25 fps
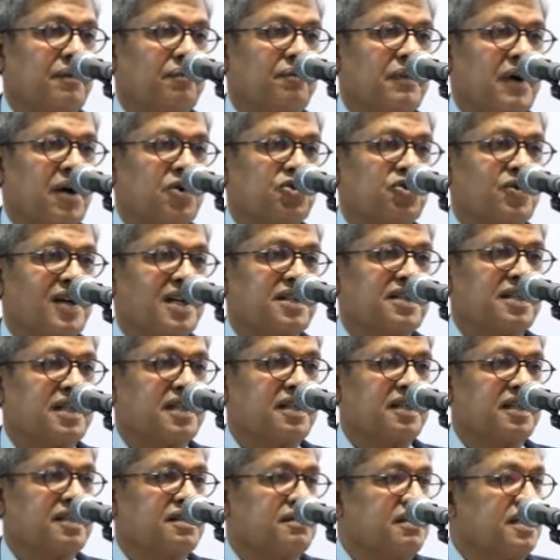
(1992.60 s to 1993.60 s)

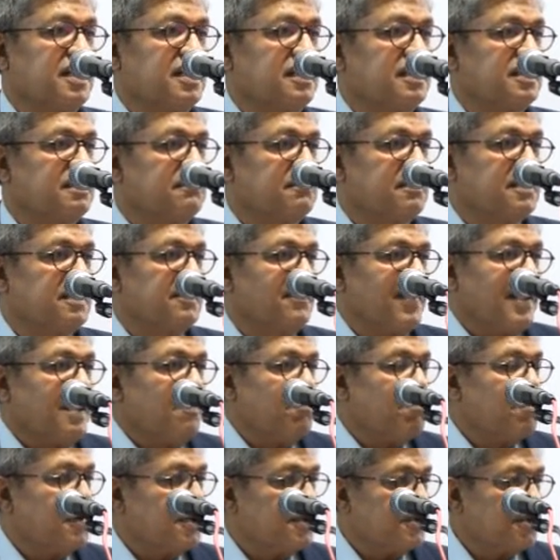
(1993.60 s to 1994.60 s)
the
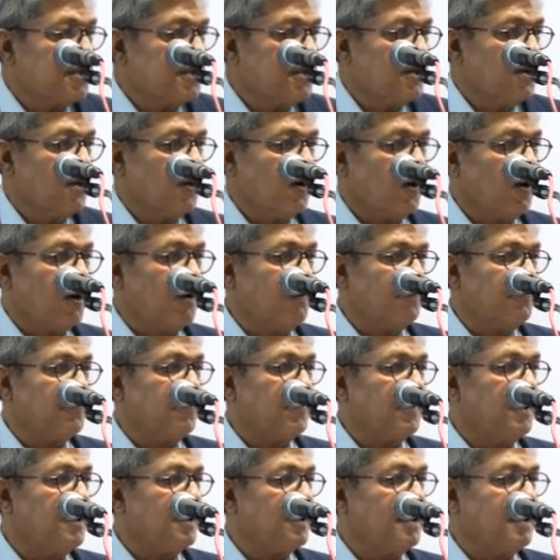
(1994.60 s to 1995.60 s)
development of
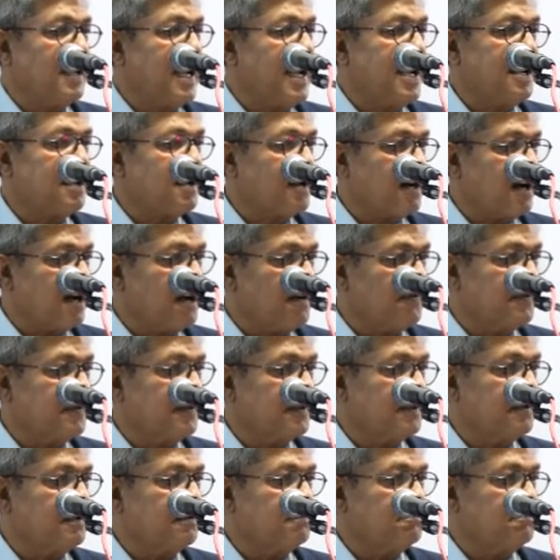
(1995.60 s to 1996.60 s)
aircraft,
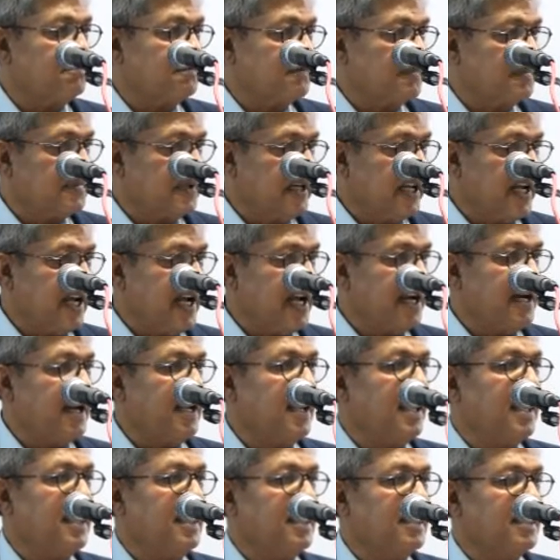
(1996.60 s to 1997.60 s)

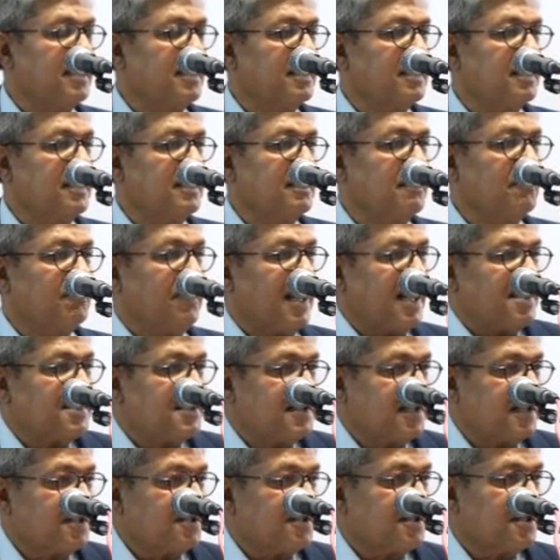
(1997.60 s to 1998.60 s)
DNA,
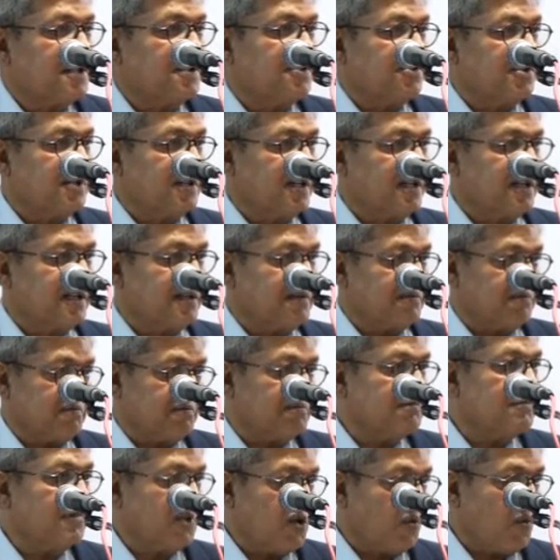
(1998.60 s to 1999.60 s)
plastic surgery,
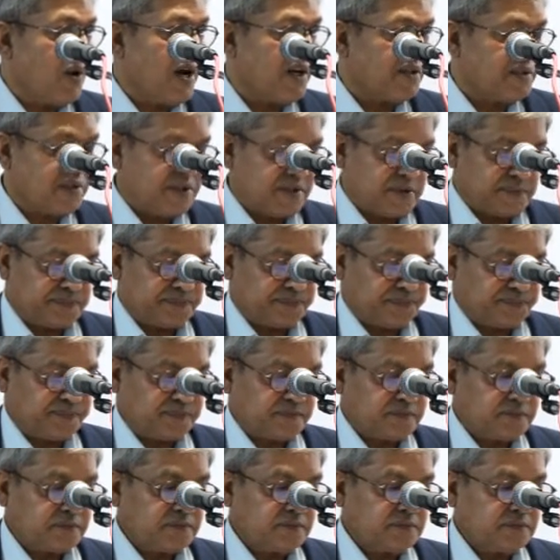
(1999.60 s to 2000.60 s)
the works.
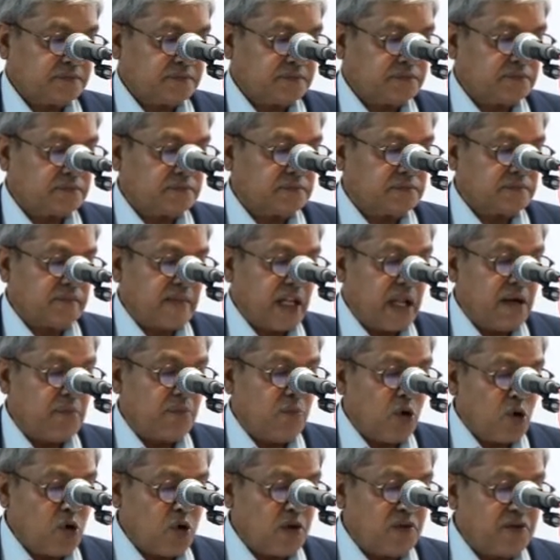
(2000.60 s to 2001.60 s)

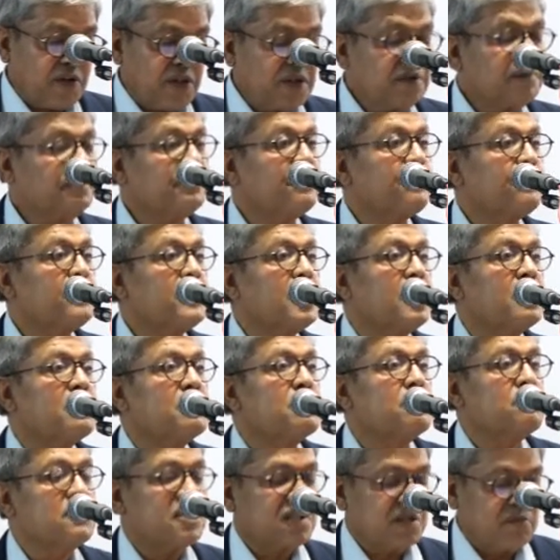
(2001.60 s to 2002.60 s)
Moreover,
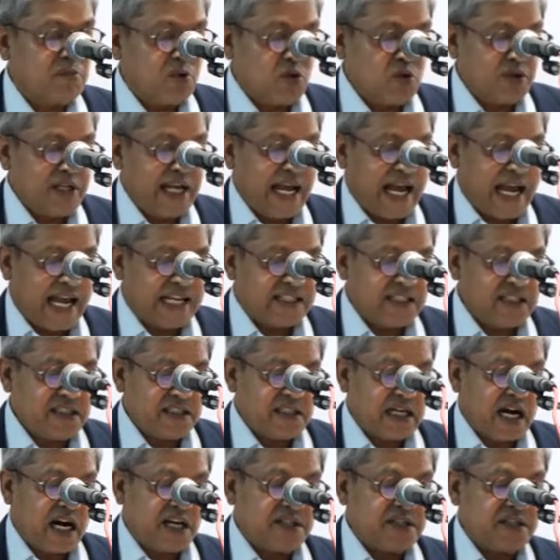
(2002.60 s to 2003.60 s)
Mr. Modi
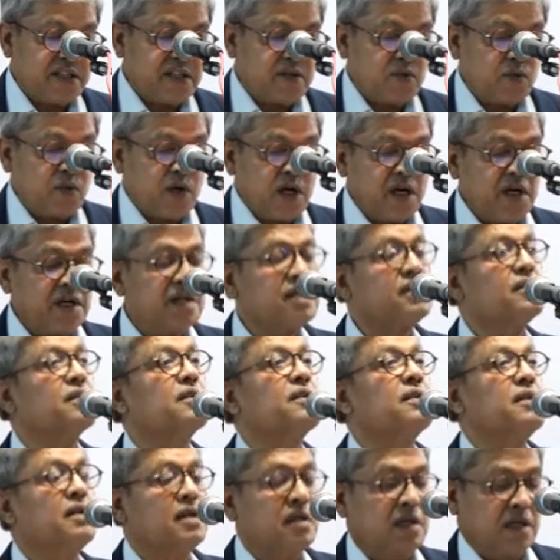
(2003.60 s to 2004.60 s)
hasn't uttered a word
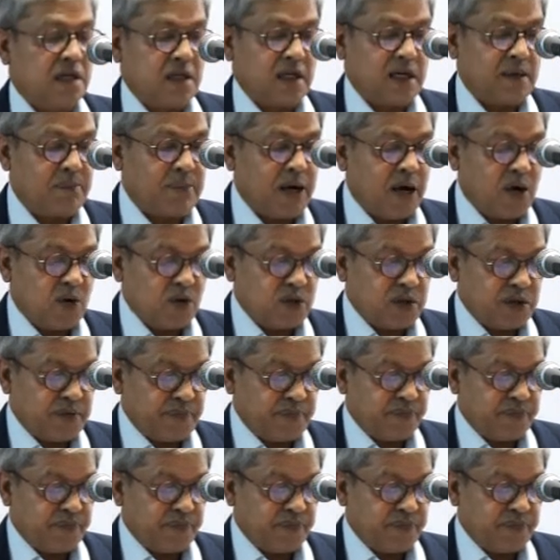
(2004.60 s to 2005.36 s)
about